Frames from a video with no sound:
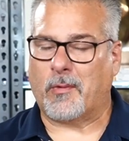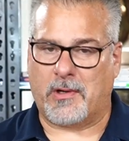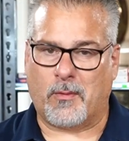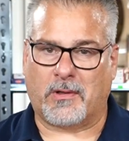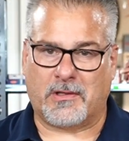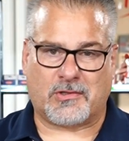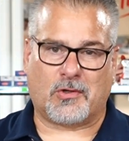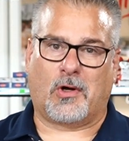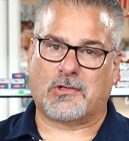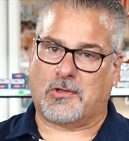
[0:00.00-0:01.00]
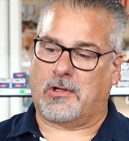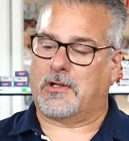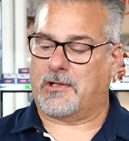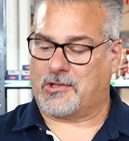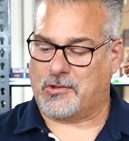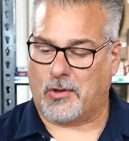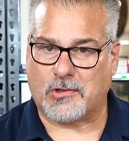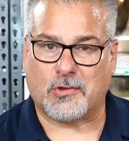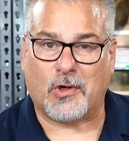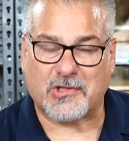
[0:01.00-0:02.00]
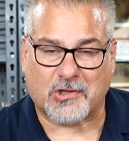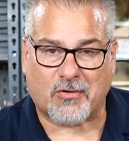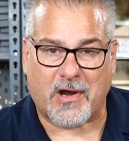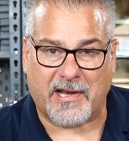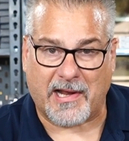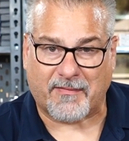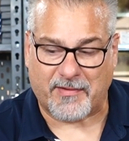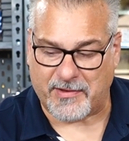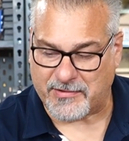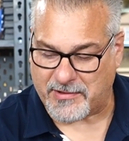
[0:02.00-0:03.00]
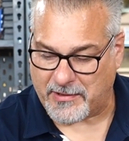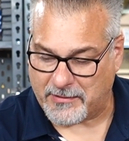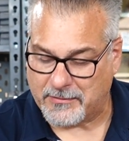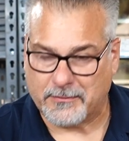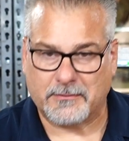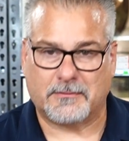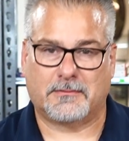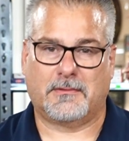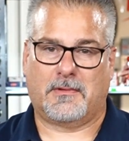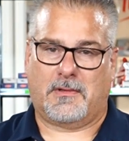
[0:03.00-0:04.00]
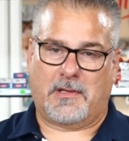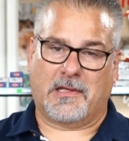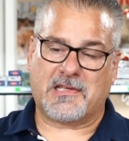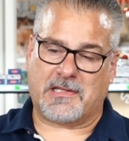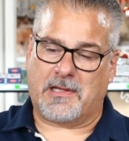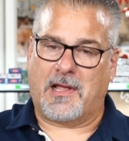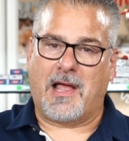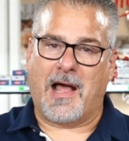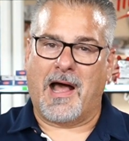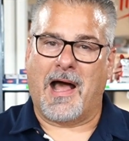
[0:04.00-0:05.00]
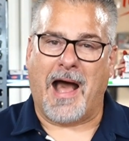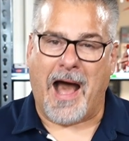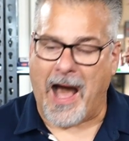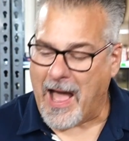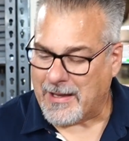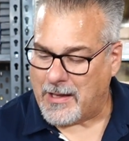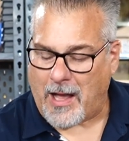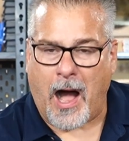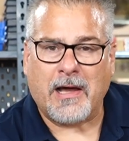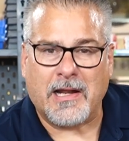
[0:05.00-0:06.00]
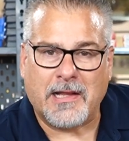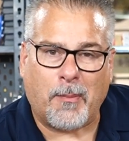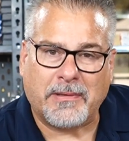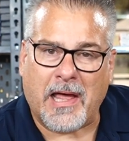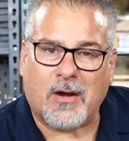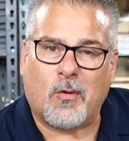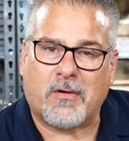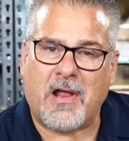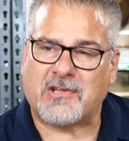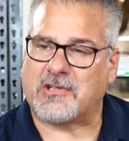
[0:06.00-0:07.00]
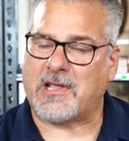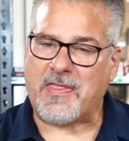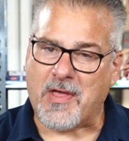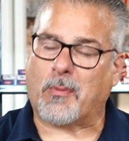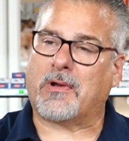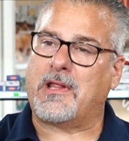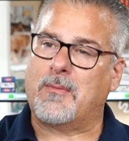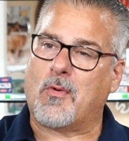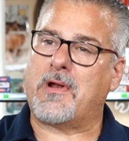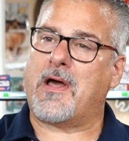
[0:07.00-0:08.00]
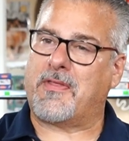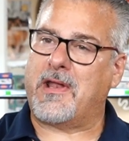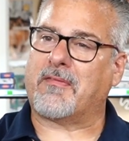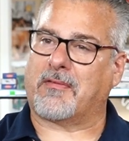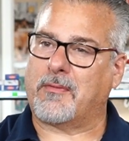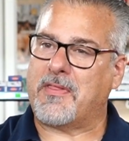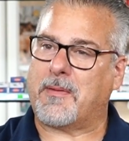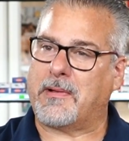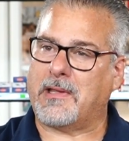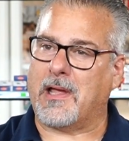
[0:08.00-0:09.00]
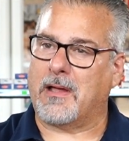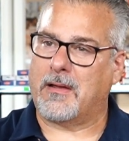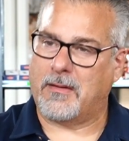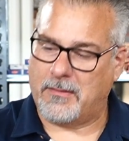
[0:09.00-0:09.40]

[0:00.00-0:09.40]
what you want. Use. The sawzall, the sawzall is crying out for this thing. Now listen, I I'm gonna double down and order extra because I think we're gonna need it more now than ever. What do you think about that?